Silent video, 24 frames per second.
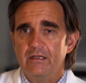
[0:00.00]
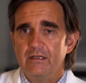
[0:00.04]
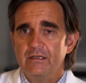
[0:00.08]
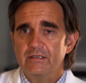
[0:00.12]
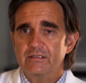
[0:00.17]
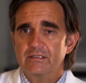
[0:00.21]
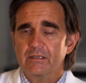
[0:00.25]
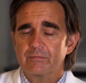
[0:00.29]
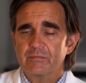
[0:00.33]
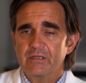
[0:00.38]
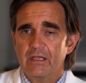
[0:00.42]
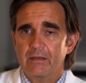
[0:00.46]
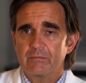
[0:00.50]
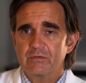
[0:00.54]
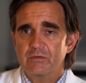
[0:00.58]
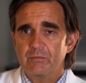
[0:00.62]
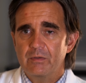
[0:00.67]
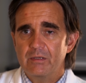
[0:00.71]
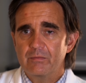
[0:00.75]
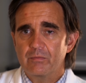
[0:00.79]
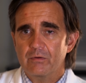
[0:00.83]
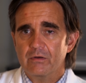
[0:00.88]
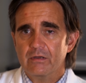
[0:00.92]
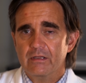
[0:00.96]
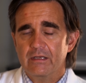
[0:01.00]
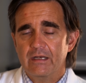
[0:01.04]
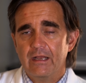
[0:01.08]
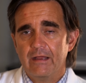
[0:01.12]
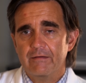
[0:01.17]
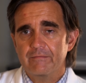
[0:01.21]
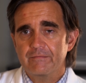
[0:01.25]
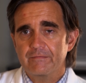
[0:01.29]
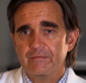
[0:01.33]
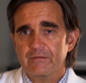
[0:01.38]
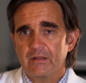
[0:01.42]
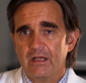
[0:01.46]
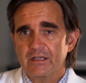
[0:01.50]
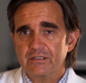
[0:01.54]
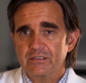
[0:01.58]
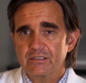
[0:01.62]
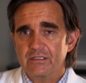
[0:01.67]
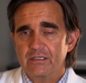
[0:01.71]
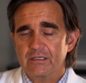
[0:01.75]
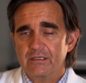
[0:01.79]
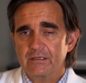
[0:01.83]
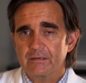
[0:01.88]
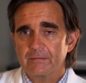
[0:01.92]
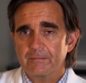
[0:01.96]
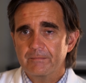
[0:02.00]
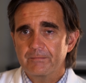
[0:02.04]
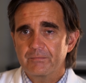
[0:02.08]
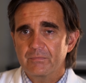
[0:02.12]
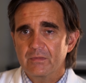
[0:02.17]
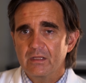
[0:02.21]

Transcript: Sometimes people can have flushing.